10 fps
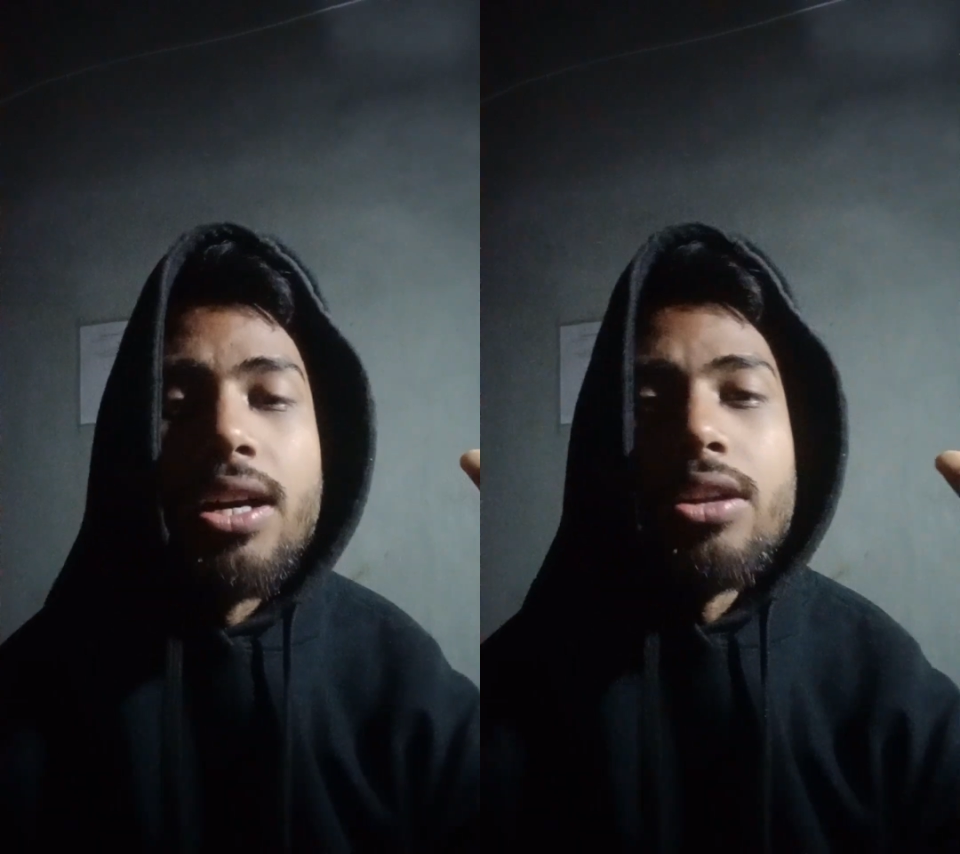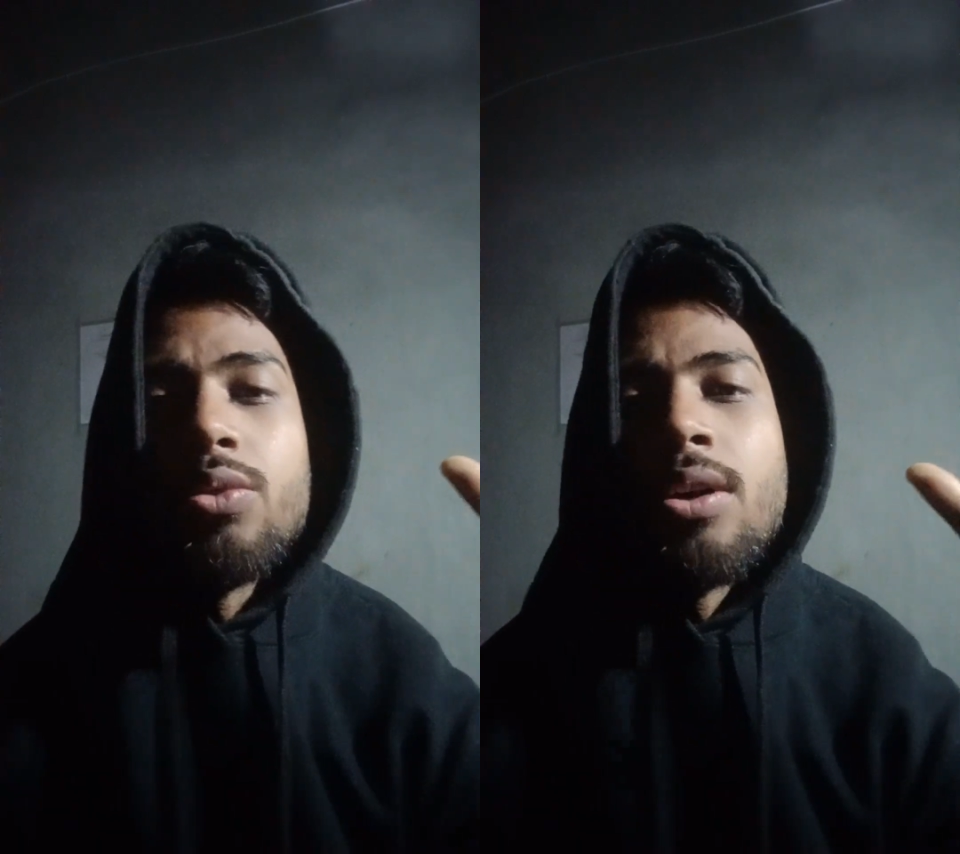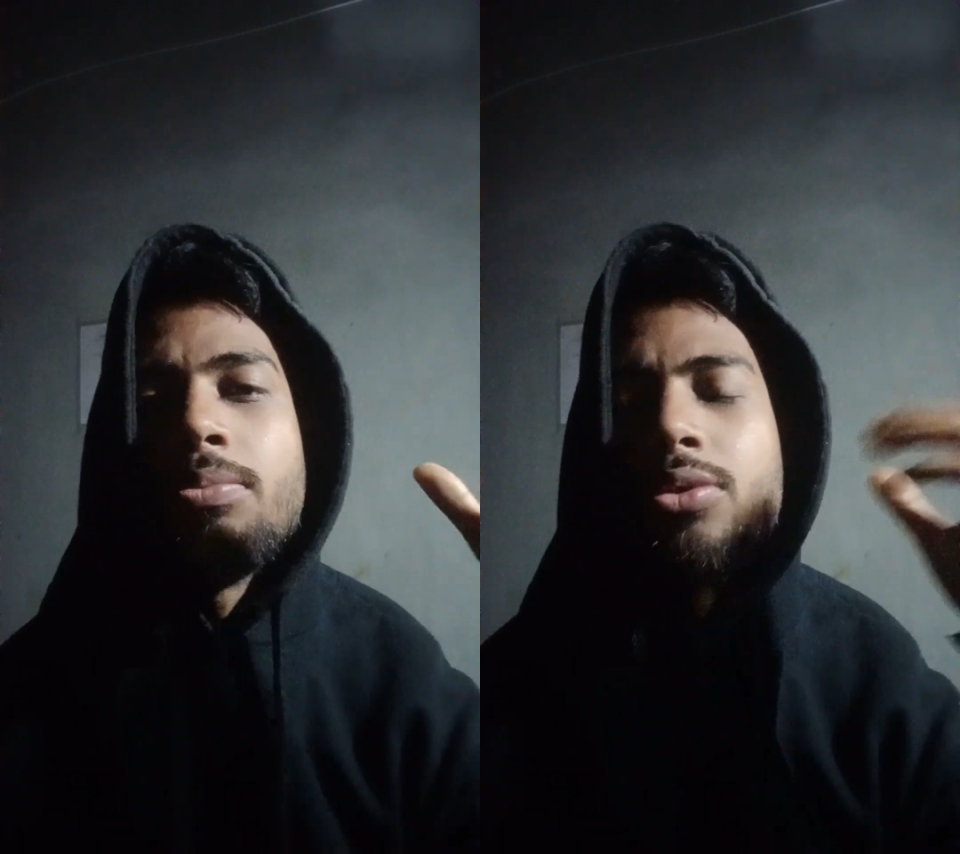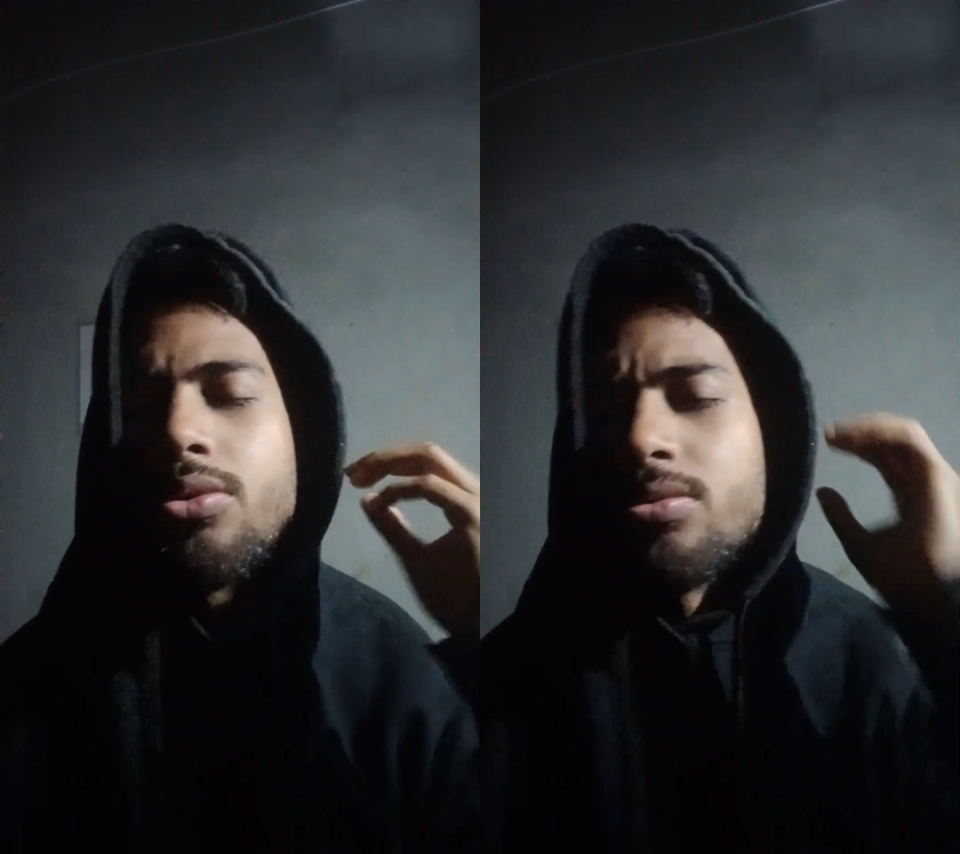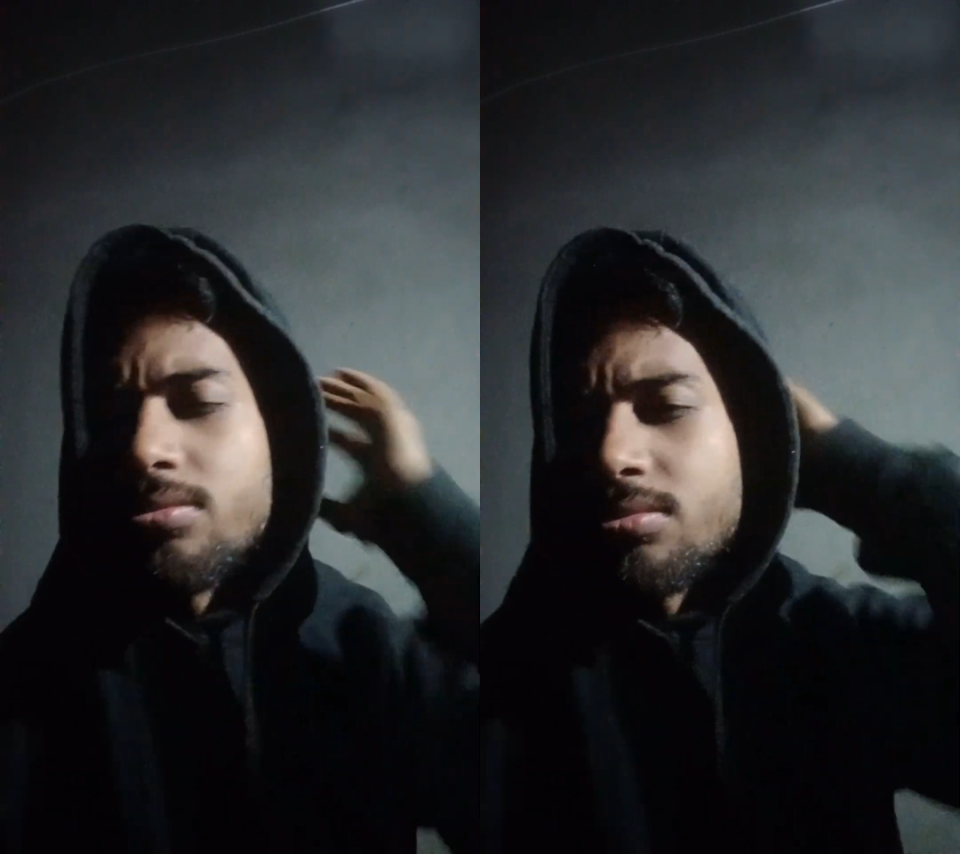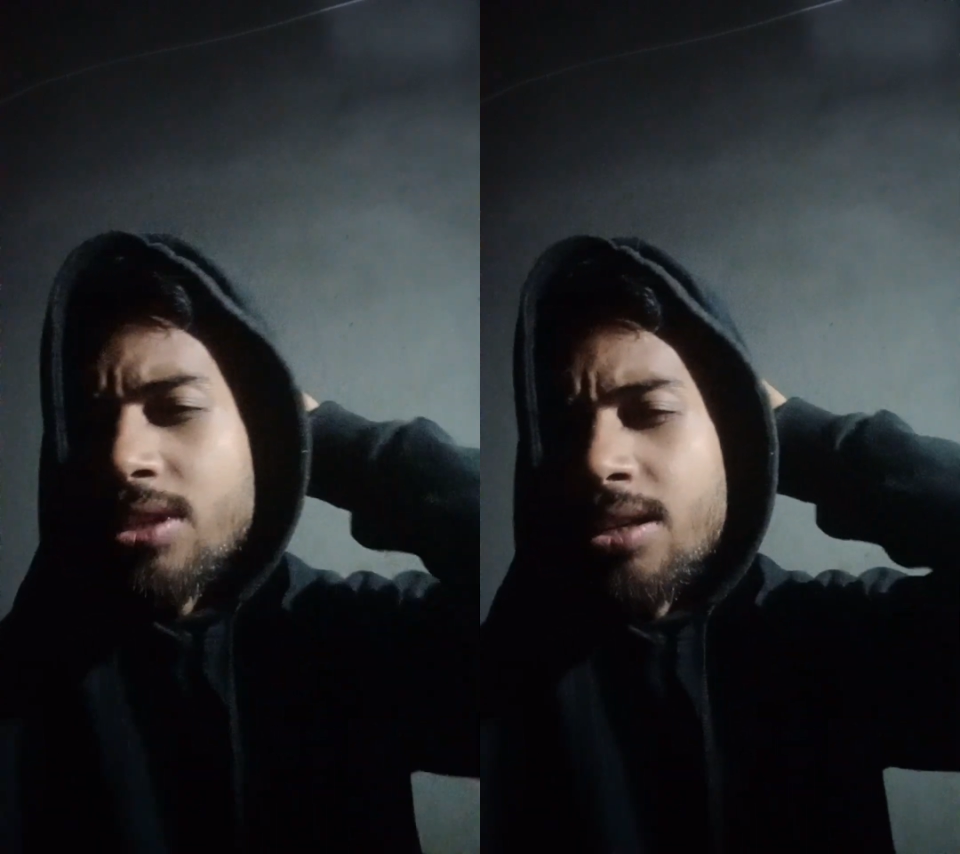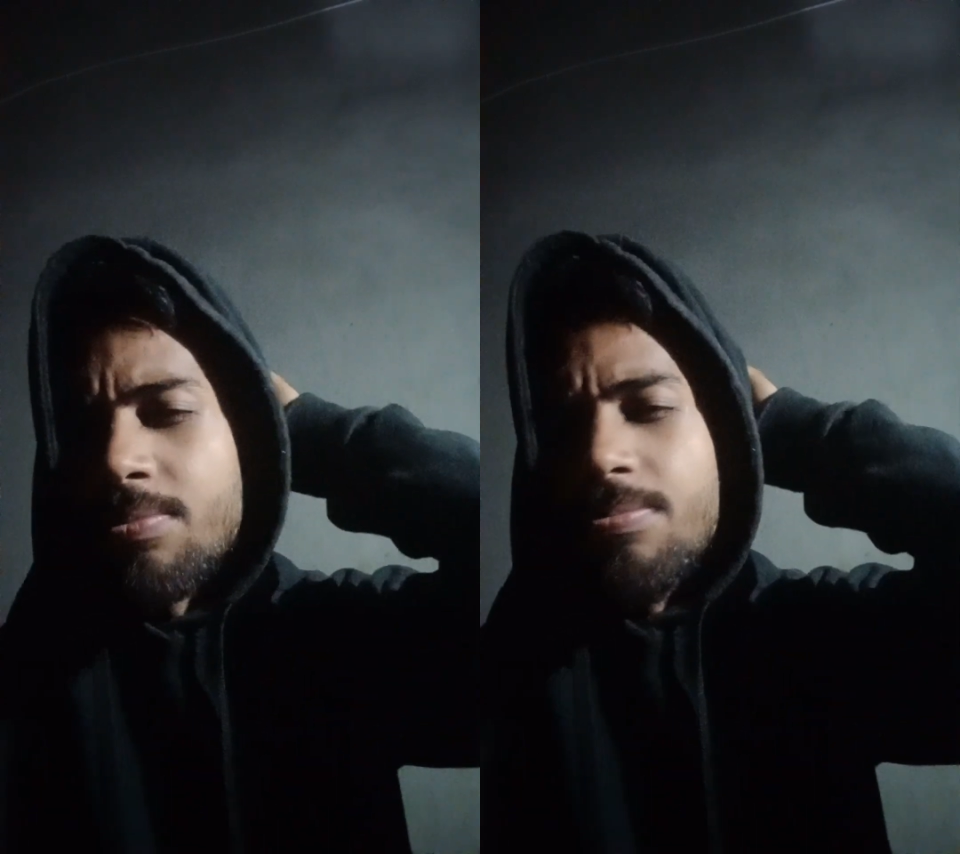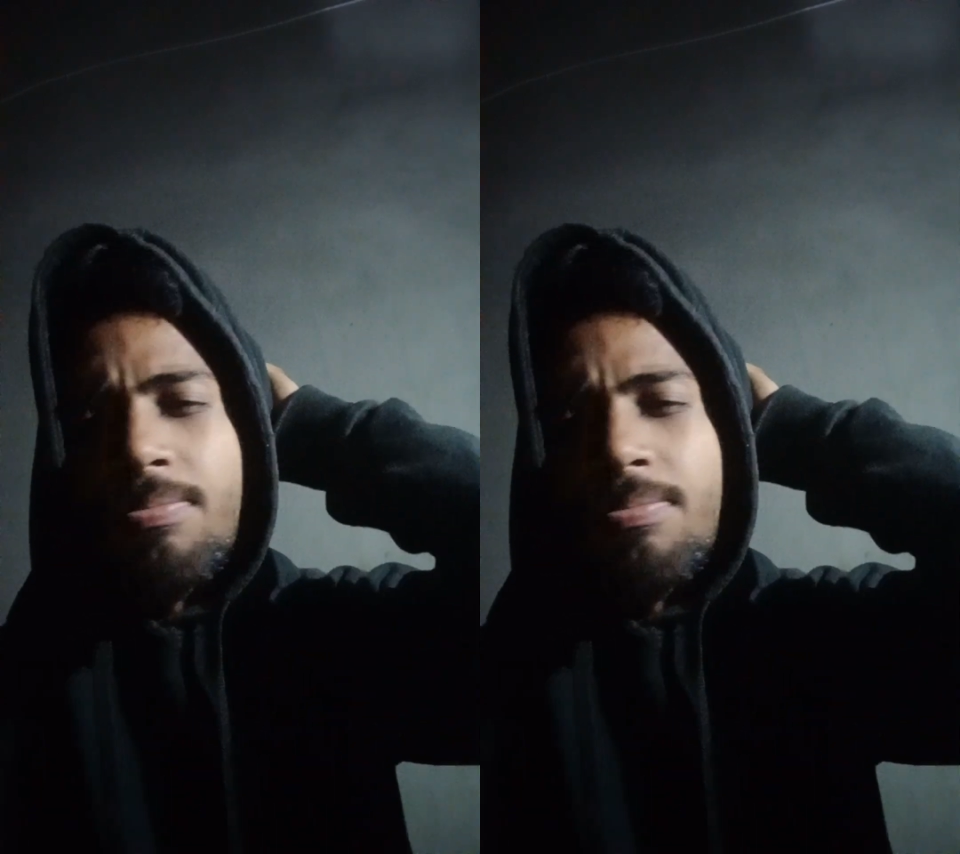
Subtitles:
that you have to give